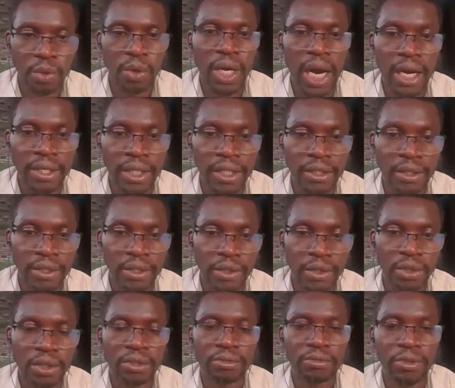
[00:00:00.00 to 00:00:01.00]
to carry
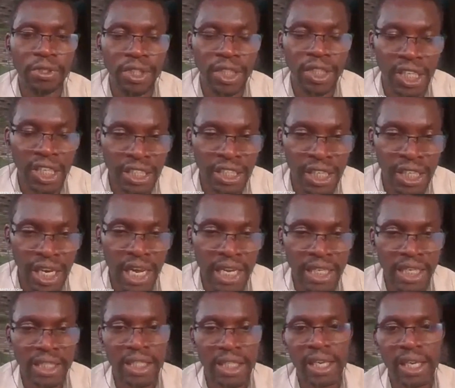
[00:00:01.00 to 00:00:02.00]
to the
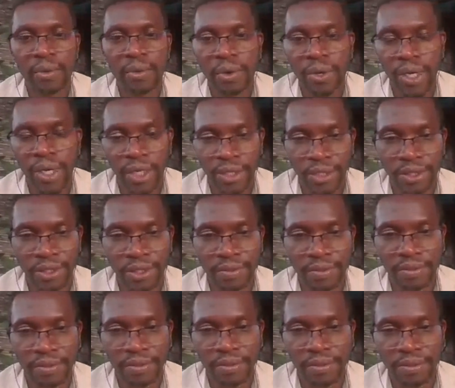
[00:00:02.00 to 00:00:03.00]
frontline healthcare workers.